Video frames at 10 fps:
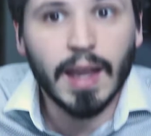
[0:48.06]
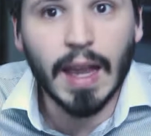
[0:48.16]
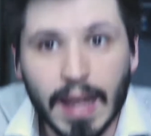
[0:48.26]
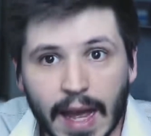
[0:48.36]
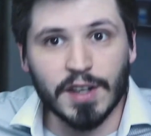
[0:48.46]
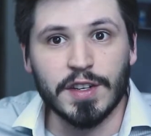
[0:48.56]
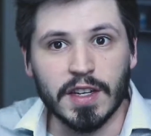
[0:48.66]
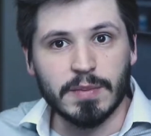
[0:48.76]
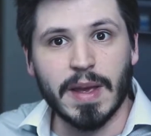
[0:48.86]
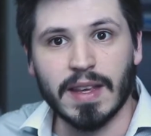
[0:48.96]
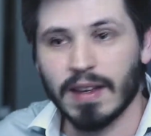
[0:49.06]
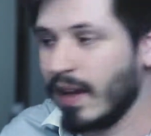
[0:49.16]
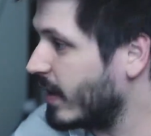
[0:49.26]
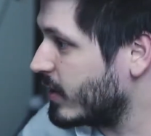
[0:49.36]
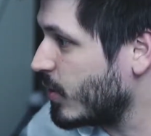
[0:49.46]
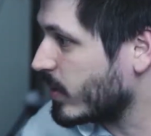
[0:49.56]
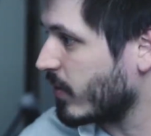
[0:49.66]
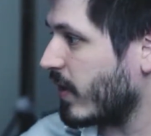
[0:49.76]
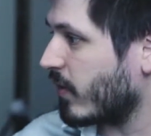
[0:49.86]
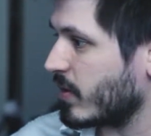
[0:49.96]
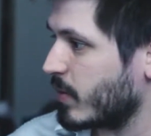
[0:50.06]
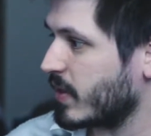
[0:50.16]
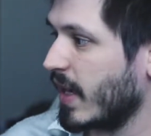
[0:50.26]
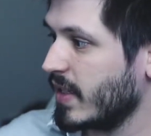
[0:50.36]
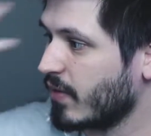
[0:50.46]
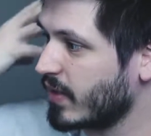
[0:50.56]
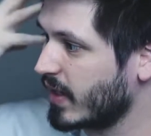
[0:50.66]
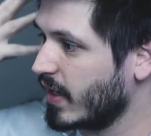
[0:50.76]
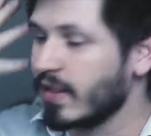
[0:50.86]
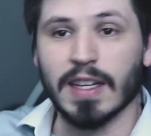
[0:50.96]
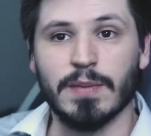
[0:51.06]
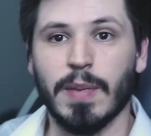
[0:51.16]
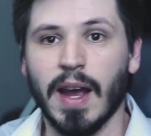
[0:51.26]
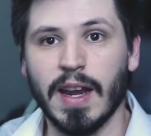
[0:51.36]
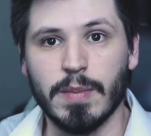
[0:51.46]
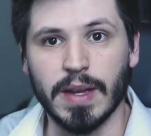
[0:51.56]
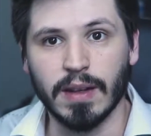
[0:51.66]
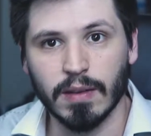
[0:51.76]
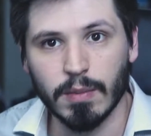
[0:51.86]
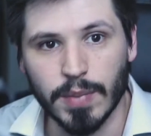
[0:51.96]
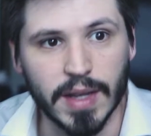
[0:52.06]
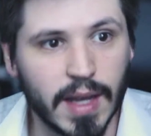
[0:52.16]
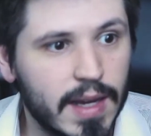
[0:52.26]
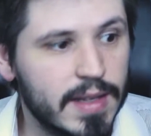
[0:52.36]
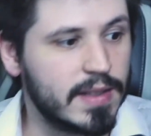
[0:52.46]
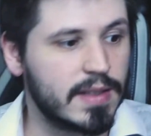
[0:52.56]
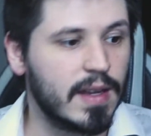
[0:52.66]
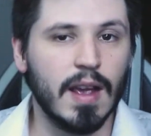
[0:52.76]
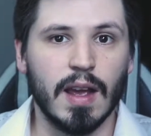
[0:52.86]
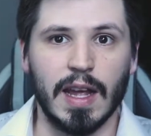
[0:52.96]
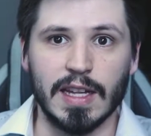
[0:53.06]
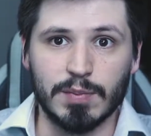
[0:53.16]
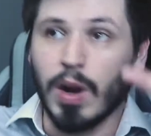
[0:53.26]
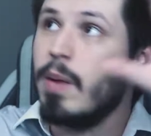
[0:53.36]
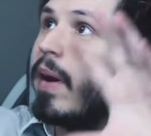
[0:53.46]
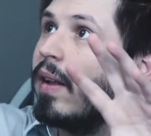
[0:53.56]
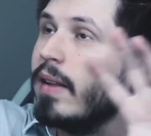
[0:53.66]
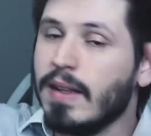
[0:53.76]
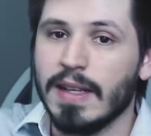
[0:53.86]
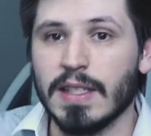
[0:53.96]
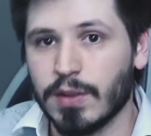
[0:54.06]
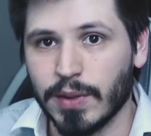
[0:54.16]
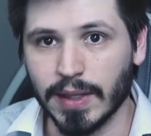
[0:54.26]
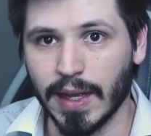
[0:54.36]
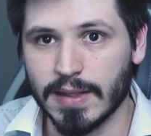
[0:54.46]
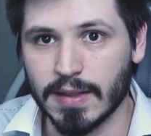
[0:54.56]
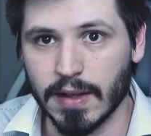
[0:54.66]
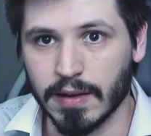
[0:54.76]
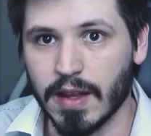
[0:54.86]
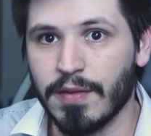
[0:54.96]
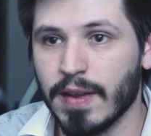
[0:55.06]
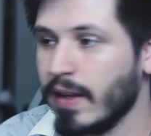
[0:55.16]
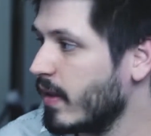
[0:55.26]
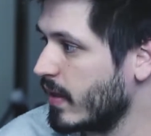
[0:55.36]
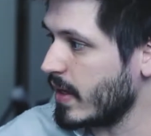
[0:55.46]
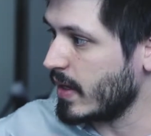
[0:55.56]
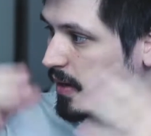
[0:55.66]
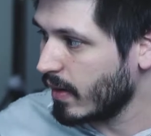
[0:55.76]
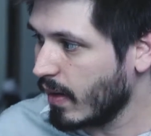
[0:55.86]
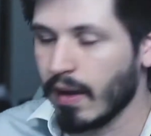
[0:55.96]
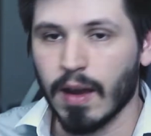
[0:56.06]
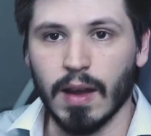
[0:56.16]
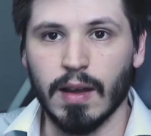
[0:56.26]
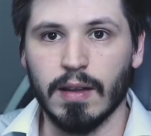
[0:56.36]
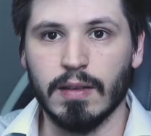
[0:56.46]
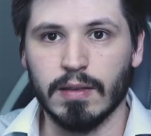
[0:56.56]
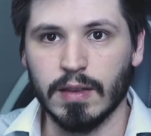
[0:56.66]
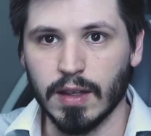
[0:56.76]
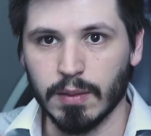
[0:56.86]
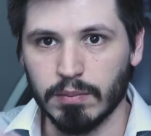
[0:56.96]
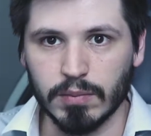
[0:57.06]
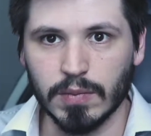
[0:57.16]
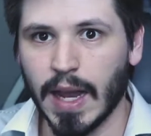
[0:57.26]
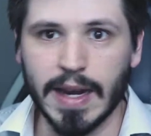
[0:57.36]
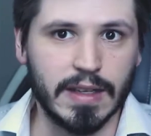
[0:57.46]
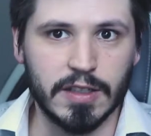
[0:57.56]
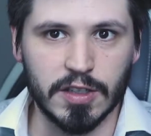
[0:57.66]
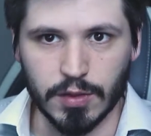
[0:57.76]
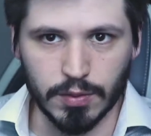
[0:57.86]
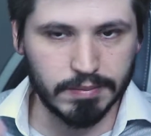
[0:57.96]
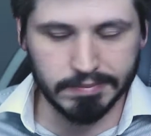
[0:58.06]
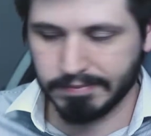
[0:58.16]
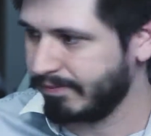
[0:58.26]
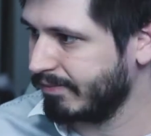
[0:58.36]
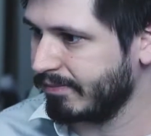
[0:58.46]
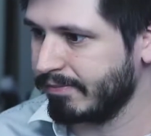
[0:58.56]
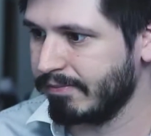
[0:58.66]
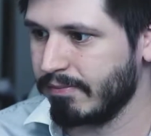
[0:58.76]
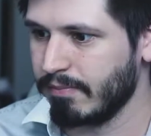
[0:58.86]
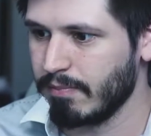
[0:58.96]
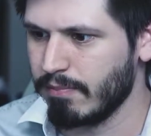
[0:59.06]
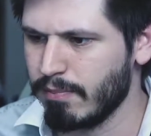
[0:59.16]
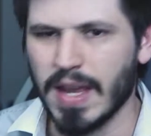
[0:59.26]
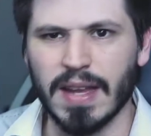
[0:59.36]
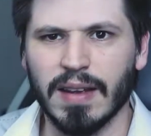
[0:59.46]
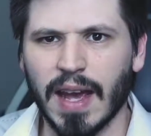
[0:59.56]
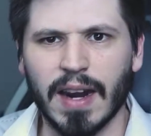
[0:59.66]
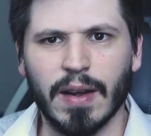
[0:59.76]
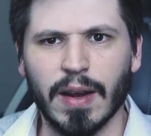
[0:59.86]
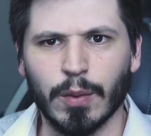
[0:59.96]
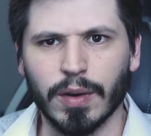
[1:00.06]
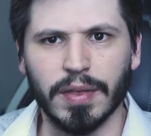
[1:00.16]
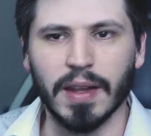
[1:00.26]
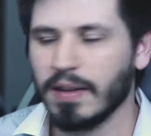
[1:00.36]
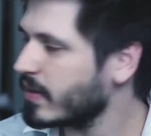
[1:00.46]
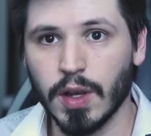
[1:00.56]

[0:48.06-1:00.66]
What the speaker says: it actually doesn't make too much of a difference besides everything else that's behind me, because it's primarily these 3 lights that are giving the lighting to me. I don't know how to word things.